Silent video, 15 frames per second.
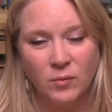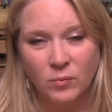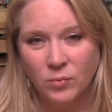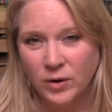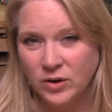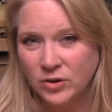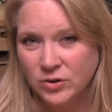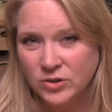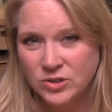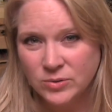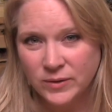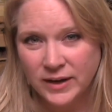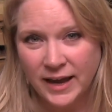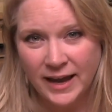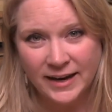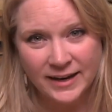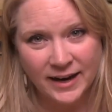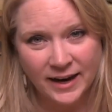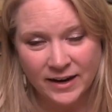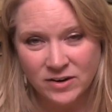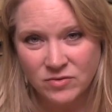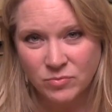when you're doing any
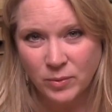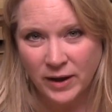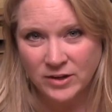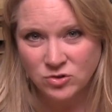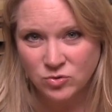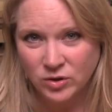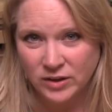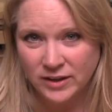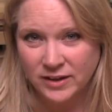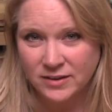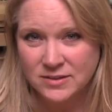kind of wet drilling.